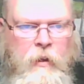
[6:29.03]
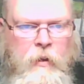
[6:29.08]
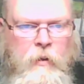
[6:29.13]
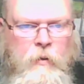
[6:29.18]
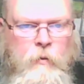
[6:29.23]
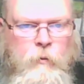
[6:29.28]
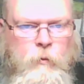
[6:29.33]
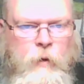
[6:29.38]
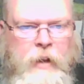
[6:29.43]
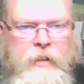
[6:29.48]

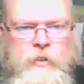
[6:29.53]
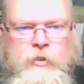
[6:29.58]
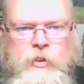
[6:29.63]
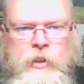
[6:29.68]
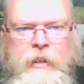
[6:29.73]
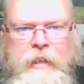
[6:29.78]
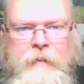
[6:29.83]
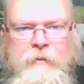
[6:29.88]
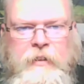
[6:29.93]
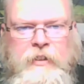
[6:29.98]
Friends
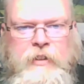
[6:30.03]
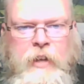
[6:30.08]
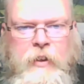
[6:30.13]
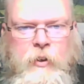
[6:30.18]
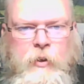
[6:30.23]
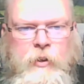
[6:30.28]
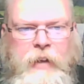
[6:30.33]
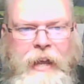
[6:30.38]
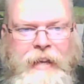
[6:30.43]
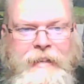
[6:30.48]
should give each
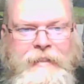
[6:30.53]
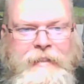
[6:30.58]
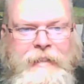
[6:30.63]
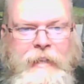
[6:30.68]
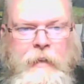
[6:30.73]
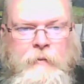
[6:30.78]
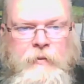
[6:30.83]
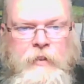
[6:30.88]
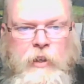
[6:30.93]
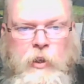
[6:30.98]
other nice
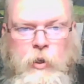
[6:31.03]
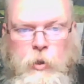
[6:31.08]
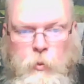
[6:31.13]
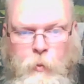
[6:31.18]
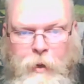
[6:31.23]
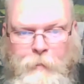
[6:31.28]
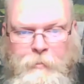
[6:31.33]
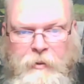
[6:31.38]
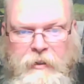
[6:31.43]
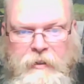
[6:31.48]
gifts and good
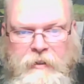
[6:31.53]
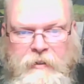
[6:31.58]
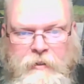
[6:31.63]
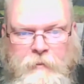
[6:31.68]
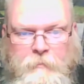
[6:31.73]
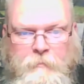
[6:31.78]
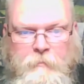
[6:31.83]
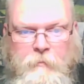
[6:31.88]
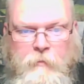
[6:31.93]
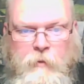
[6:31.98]

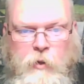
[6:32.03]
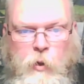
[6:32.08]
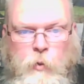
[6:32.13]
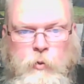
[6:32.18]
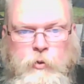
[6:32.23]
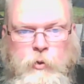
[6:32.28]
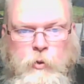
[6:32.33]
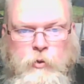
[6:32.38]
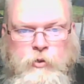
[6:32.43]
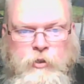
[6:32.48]
weapons.
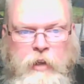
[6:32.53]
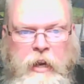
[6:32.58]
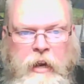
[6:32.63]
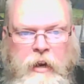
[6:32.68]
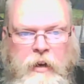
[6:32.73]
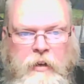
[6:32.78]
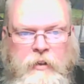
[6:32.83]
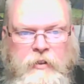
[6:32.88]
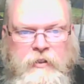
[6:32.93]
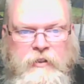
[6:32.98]
Those who
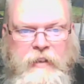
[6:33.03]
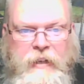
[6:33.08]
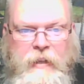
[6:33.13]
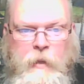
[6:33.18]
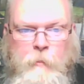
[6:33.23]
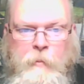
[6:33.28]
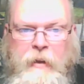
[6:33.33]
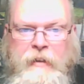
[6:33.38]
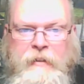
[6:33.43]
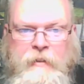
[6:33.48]
share stay
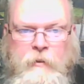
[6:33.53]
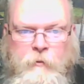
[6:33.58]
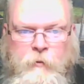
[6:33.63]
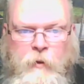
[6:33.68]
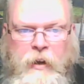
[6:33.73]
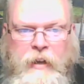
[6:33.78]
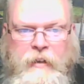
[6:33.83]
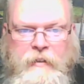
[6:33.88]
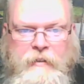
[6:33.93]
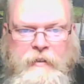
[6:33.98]
the best of
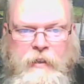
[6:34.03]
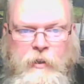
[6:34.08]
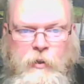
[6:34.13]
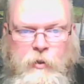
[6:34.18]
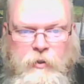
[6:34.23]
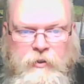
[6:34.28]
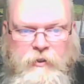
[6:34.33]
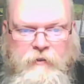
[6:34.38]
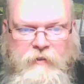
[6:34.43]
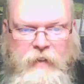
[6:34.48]
friends in
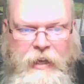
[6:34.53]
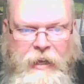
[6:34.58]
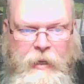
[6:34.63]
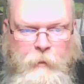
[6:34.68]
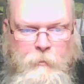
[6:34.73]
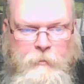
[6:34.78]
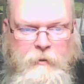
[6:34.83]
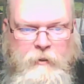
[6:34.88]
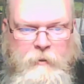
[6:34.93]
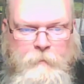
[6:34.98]
goods of
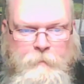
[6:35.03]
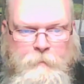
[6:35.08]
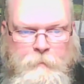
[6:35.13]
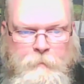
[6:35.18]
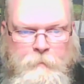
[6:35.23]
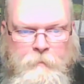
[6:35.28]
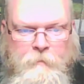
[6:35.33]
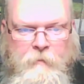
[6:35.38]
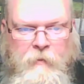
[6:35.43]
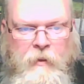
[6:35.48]
times.
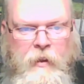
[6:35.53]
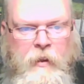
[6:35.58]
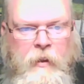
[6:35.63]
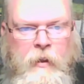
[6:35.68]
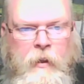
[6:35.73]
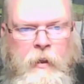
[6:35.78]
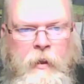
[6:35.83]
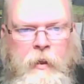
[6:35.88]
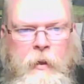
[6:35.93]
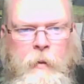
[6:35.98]

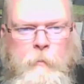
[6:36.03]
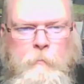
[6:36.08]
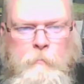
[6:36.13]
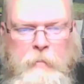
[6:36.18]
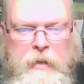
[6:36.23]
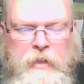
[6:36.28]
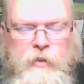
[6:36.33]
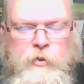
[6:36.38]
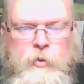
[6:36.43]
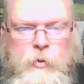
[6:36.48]

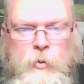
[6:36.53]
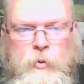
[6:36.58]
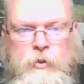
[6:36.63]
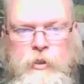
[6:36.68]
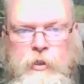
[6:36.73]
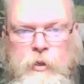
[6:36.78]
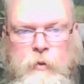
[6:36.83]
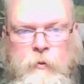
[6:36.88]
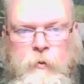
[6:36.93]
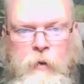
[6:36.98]
Be true
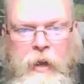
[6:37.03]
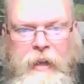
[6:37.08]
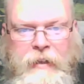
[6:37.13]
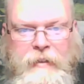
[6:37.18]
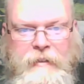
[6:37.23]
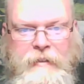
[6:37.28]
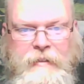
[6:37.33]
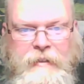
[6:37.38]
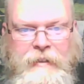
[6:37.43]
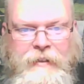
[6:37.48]
to your
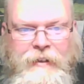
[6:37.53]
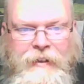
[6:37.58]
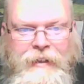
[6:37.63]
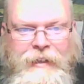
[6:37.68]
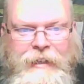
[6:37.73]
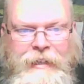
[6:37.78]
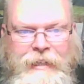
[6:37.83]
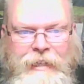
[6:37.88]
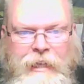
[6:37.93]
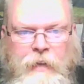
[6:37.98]
friends.
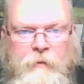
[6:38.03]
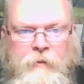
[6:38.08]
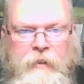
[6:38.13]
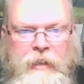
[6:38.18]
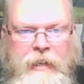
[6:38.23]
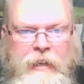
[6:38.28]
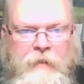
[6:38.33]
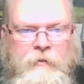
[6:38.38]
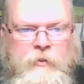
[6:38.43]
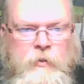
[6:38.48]
Give
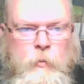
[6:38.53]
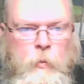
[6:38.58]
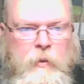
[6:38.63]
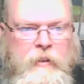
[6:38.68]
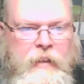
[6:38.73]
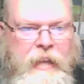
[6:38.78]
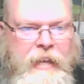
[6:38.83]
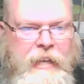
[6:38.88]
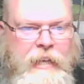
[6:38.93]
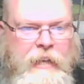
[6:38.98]
gifts
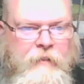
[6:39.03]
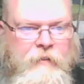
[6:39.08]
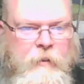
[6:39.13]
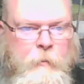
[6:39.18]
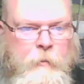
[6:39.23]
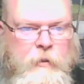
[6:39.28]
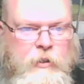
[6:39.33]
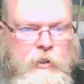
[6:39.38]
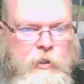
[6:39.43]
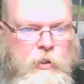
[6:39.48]
when they give
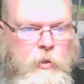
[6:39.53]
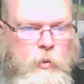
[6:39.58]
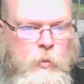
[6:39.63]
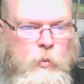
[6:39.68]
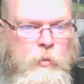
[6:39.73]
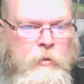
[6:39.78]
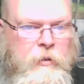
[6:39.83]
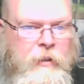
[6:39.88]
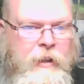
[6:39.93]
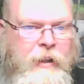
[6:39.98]
them to
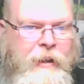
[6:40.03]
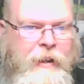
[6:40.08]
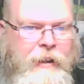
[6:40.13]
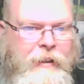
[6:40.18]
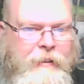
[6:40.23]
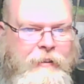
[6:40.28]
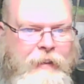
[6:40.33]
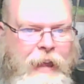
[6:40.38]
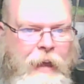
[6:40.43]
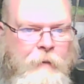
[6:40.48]
you.
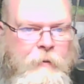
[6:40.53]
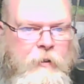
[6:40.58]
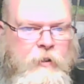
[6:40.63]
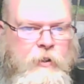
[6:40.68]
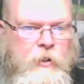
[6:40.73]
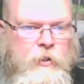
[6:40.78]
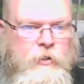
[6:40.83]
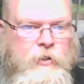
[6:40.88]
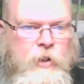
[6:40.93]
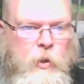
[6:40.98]
Laugh at
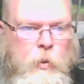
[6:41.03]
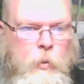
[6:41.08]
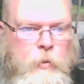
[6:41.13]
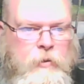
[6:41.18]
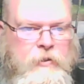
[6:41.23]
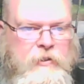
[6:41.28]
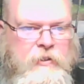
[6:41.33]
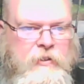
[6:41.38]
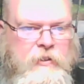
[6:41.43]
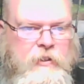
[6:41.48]
their
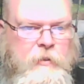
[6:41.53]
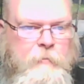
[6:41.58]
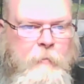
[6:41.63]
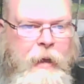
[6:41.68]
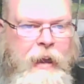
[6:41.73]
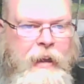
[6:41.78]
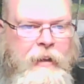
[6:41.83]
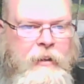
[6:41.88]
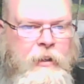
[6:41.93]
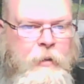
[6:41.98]
jokes,
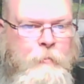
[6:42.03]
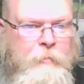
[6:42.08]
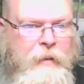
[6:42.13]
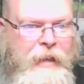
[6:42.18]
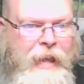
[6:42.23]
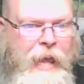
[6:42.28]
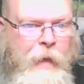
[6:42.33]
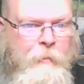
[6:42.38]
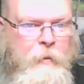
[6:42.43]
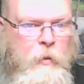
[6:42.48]
smile and
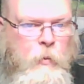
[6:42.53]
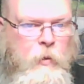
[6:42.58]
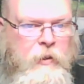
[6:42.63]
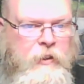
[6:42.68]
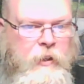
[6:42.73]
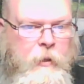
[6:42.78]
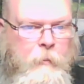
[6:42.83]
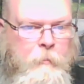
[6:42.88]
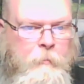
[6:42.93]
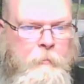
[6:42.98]
be happy
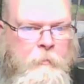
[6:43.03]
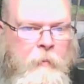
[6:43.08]
with them.